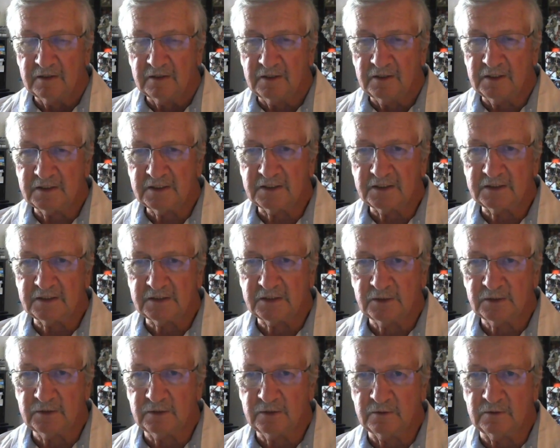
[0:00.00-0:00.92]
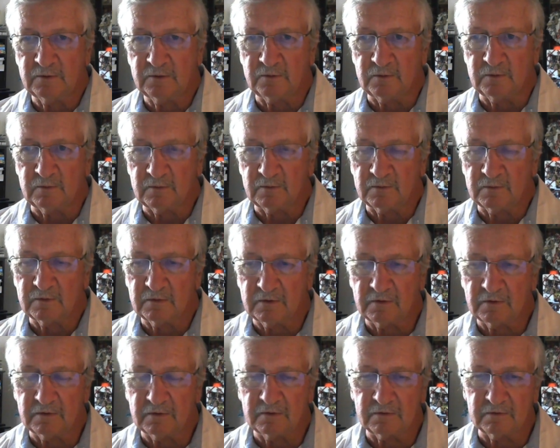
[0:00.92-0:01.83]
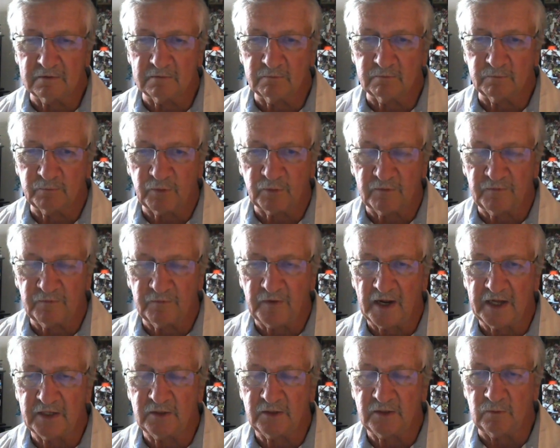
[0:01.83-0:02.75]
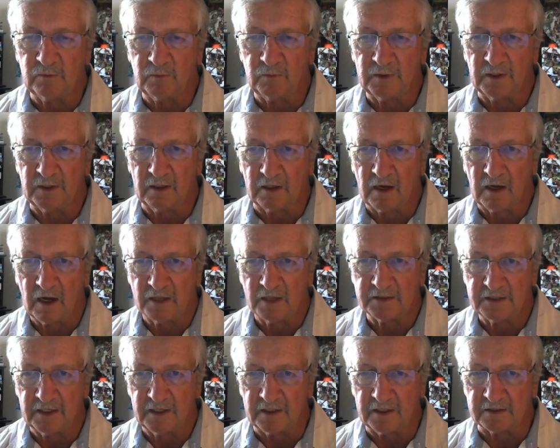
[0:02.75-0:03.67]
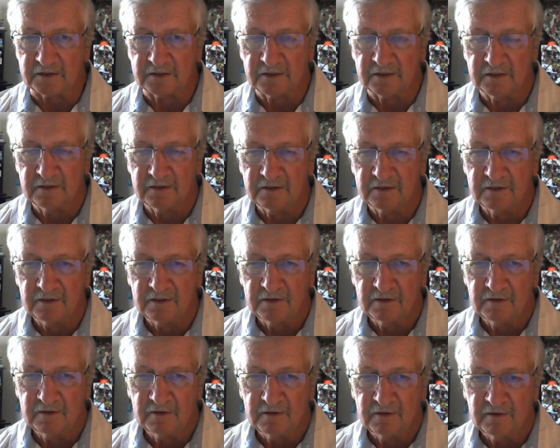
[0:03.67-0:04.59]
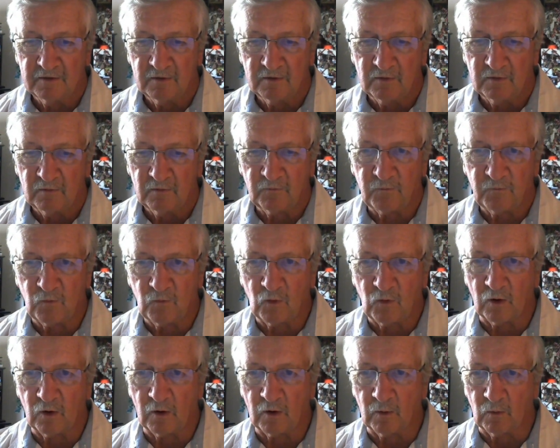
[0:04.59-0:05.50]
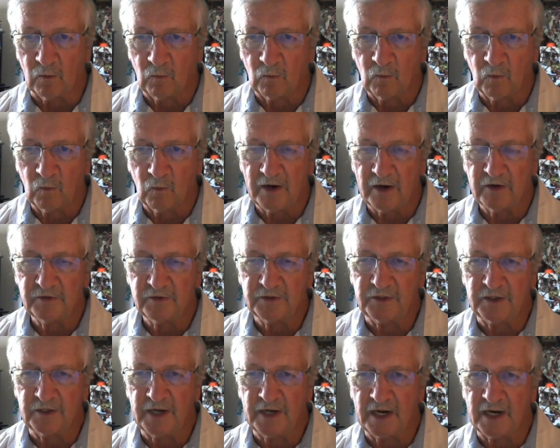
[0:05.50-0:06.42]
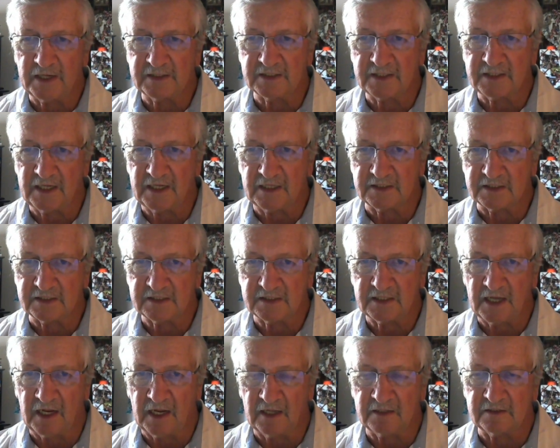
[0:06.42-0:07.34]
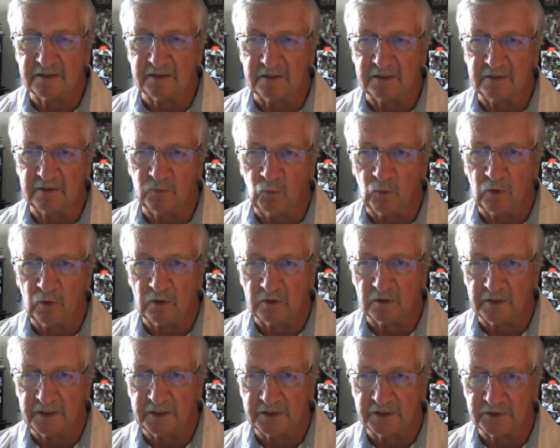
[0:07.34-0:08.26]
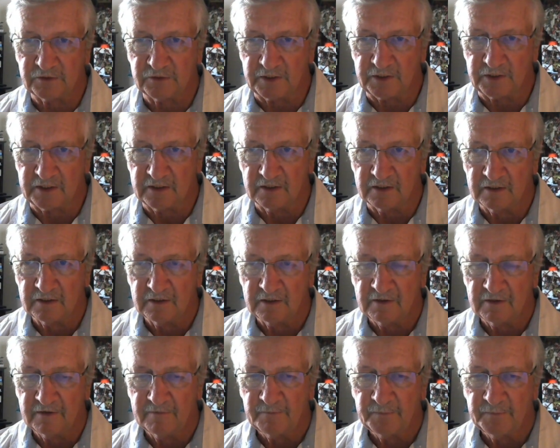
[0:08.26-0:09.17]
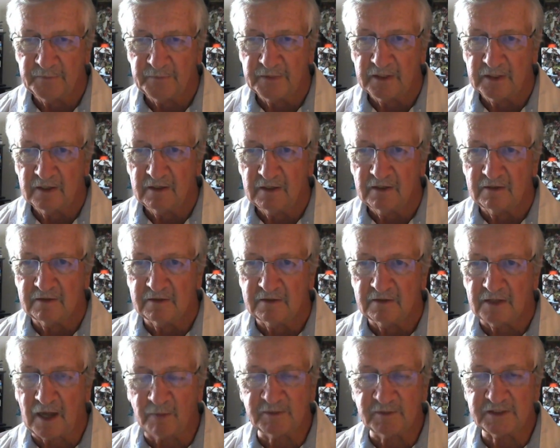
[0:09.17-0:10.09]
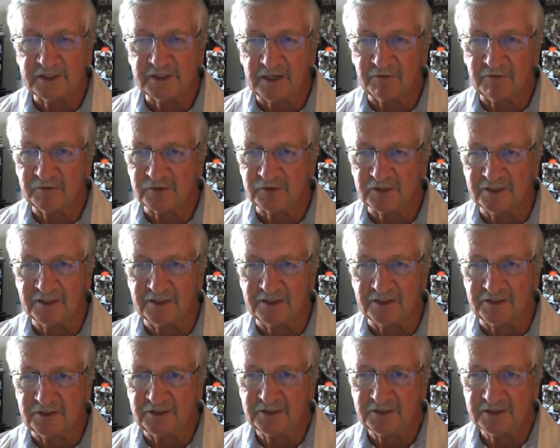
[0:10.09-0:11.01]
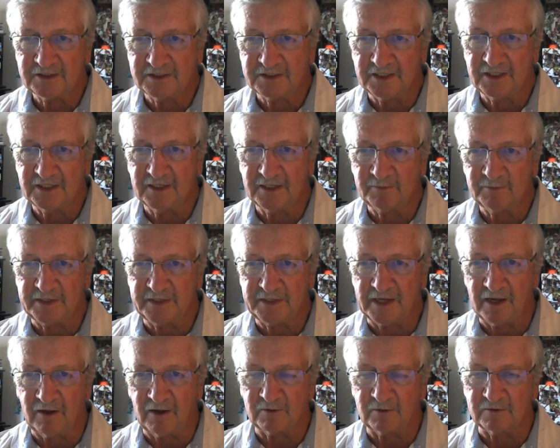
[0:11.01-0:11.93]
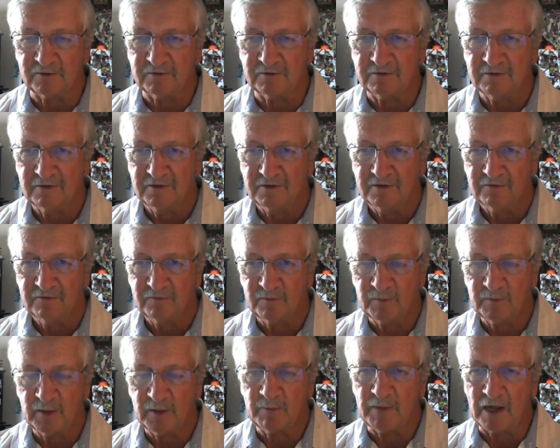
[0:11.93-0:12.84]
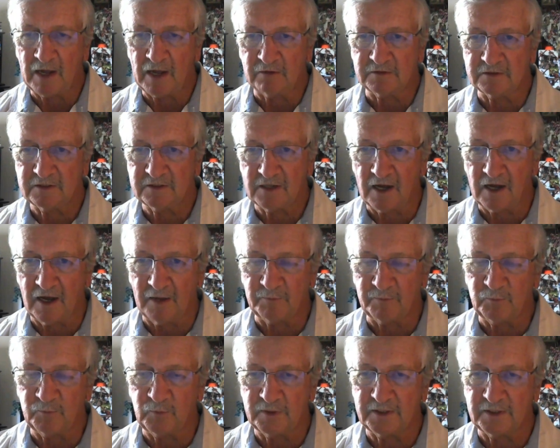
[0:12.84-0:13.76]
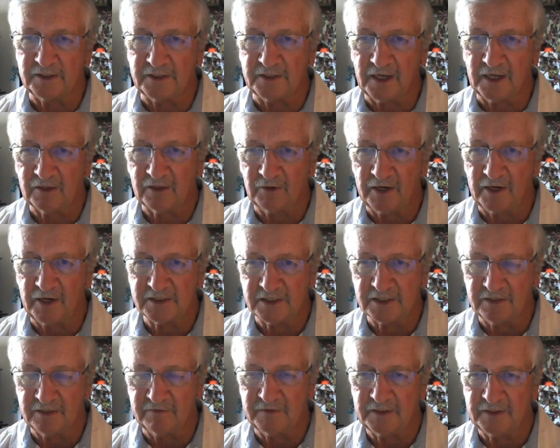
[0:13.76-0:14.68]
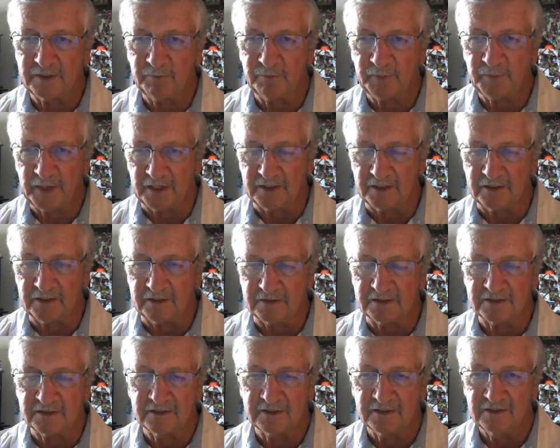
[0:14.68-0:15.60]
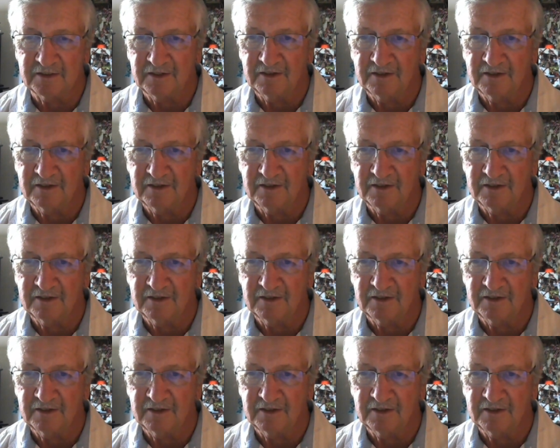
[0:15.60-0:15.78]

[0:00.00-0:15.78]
This is to provide you with a context for where the United States stands in world history. Thomas Jefferson just didn't come down from the mountaintop with the Declaration of Independence.